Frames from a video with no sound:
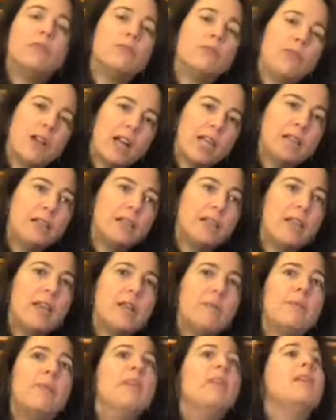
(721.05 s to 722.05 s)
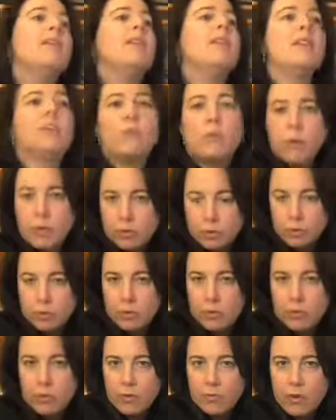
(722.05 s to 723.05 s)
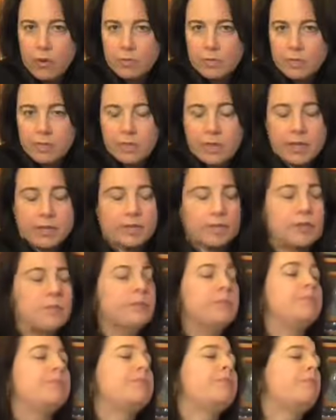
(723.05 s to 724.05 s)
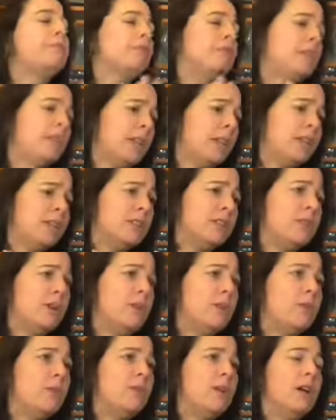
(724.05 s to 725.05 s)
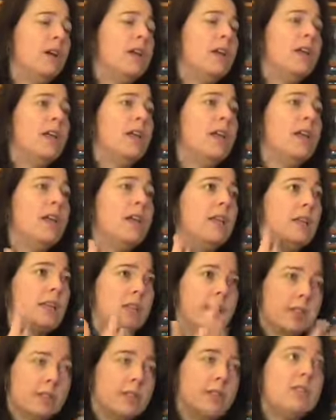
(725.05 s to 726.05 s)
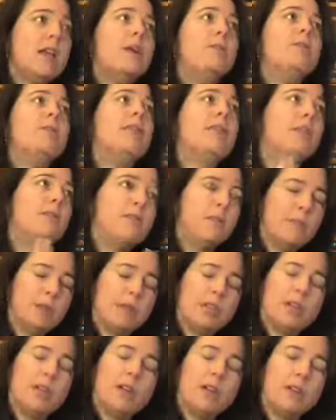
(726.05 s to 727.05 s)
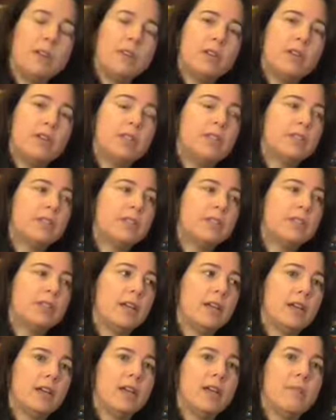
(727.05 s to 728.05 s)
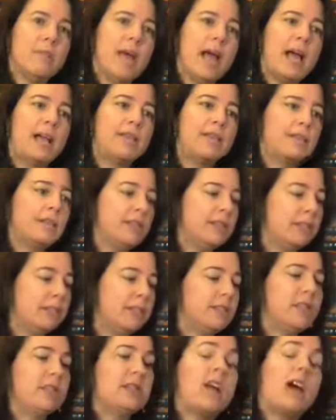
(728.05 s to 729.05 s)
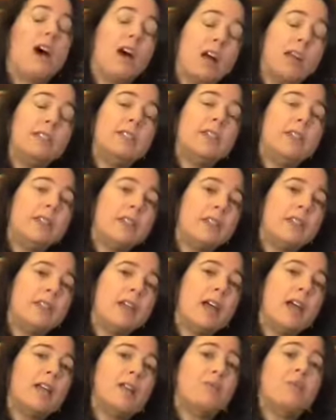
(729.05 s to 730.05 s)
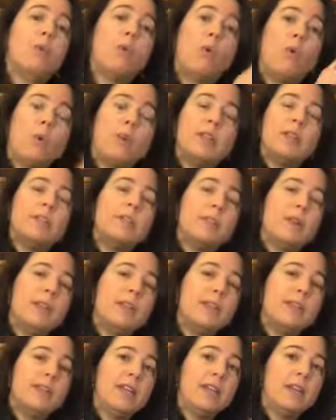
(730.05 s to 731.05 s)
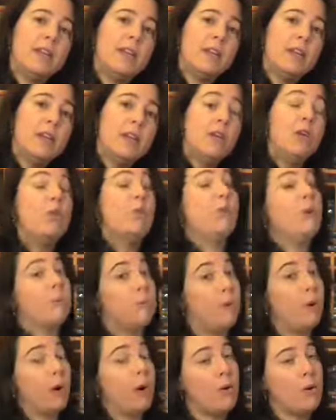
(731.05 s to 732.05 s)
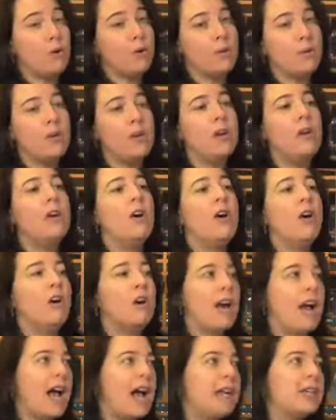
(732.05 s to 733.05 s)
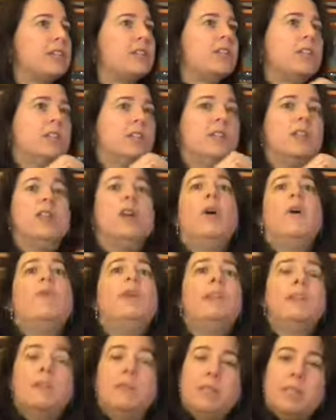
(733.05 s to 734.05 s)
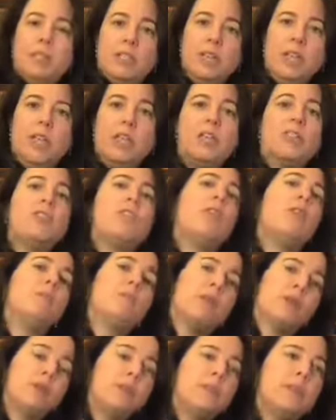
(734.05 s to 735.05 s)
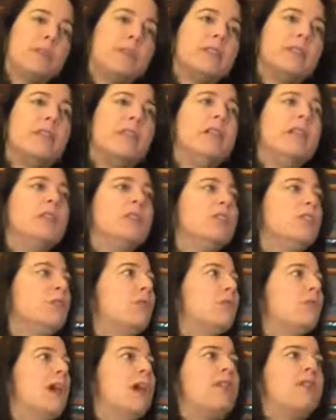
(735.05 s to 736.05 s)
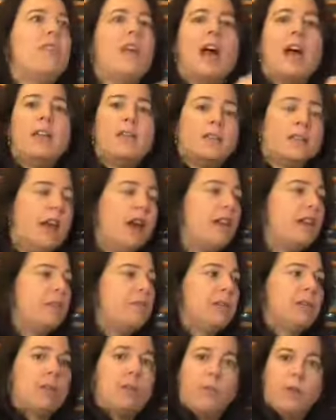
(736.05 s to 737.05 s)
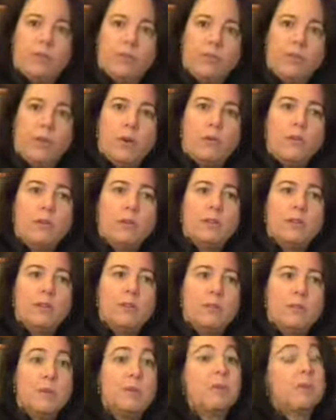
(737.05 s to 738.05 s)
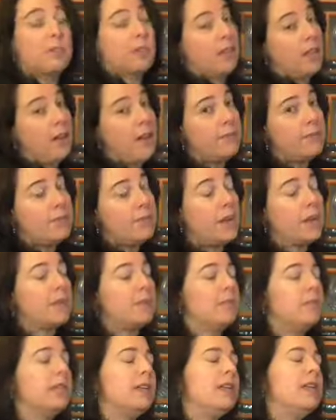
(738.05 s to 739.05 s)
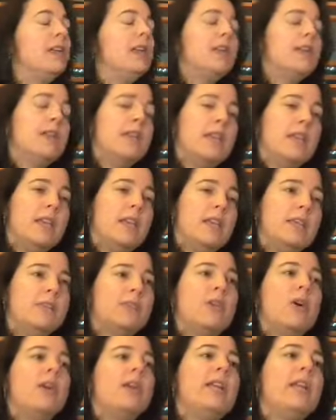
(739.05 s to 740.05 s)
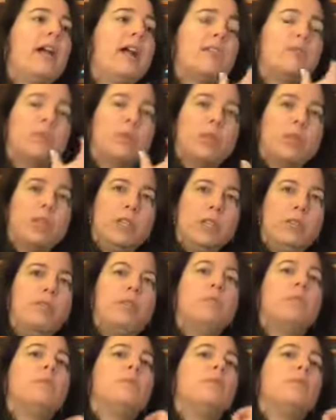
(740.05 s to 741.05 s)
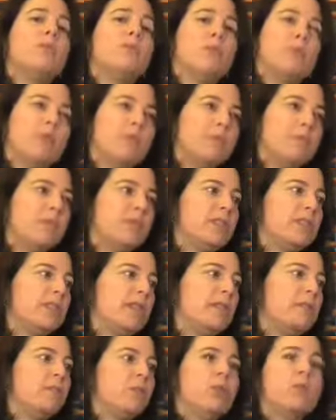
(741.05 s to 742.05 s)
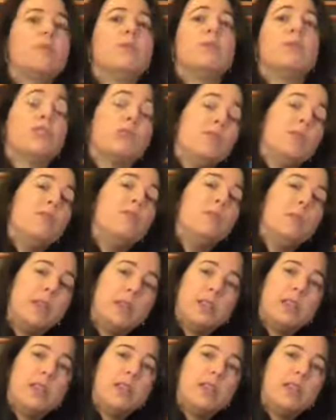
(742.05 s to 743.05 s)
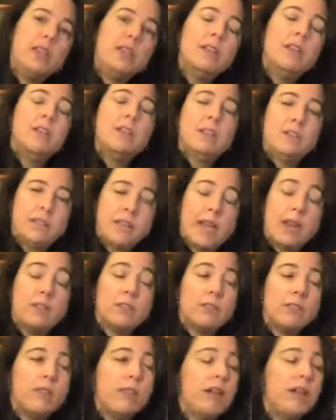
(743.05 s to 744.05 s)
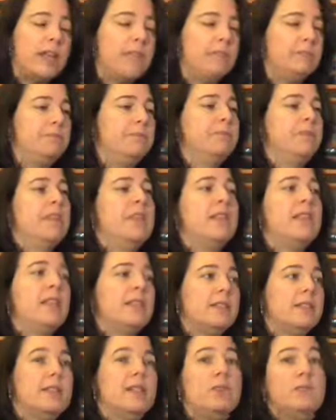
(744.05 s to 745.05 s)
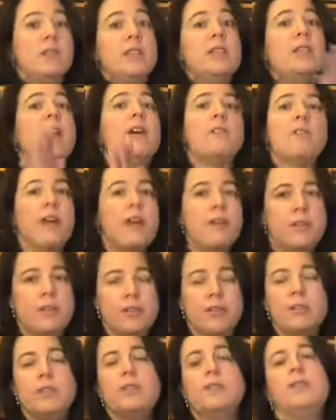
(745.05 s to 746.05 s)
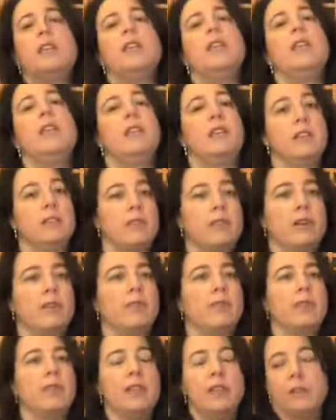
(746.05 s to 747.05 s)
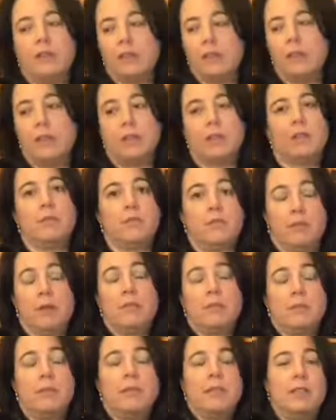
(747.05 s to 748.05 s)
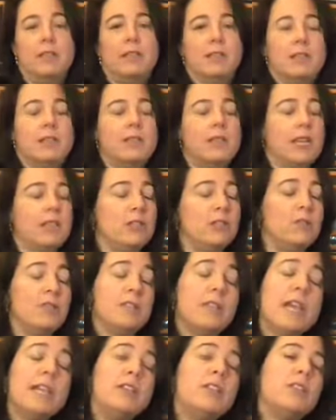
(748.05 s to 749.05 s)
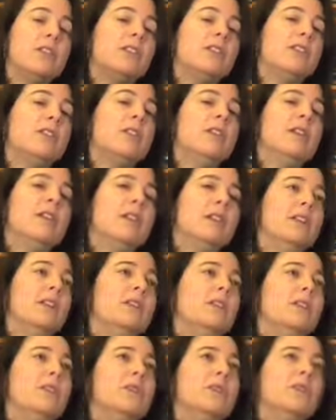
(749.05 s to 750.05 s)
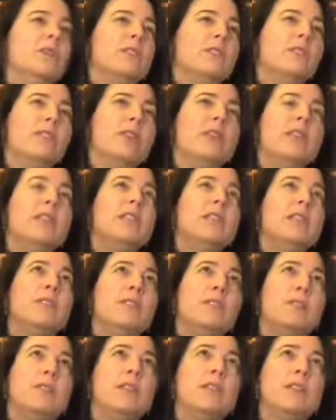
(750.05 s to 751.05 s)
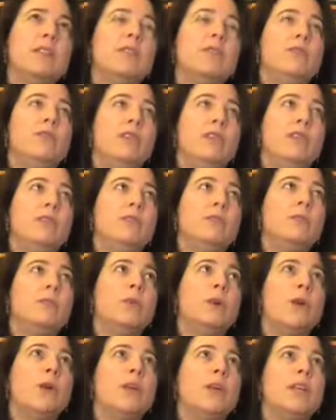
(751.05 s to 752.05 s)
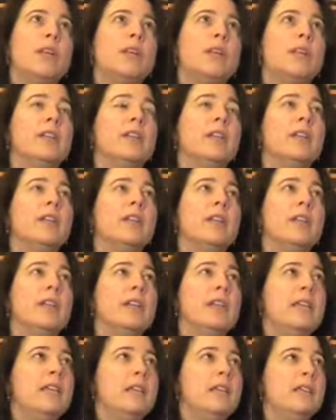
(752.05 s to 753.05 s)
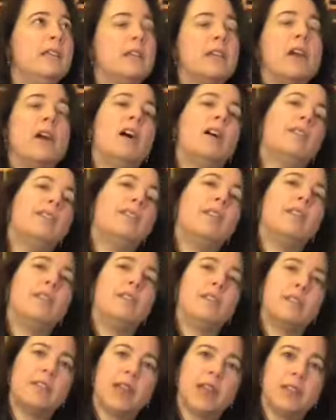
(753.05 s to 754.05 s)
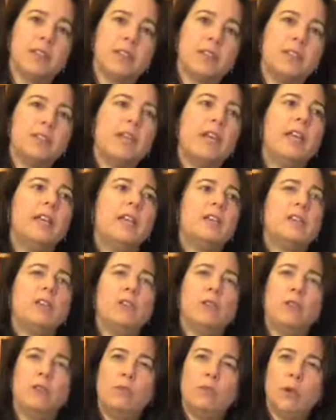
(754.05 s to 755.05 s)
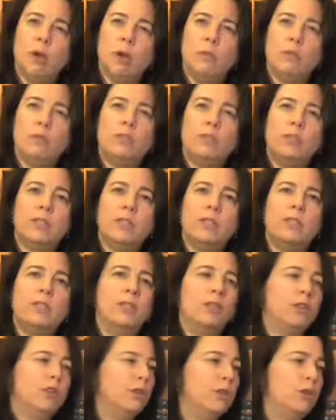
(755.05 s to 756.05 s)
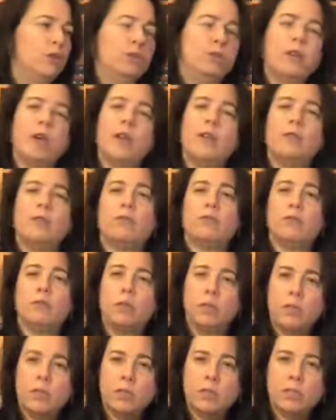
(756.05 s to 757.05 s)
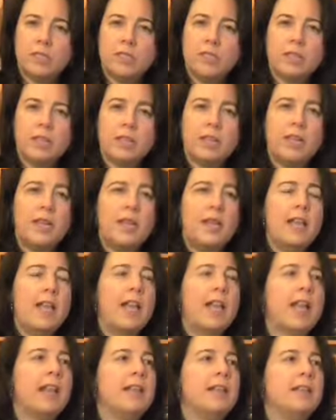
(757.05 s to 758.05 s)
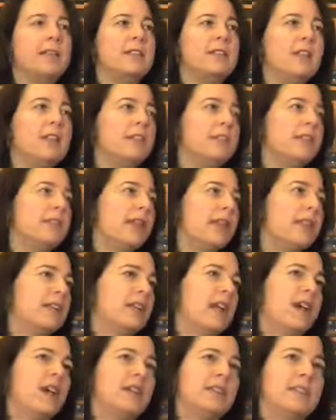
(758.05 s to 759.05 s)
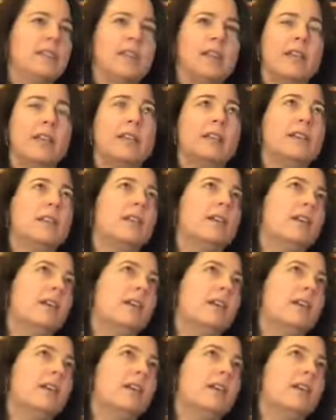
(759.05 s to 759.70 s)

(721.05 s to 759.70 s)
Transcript: or file name than 123456. And so in some information governance capacities, the content of the document or its metadata or both are actually going to be changed on purpose so that that document going forward, remember it's a live document, is going to have more use and more purpose and more retrievability down the line. That's something you would never ever do in eDiscovery. That could probably get you sanctions. So it's a very different view on, is the content sacrosanct, who owns it, who kind of rules it, and does that content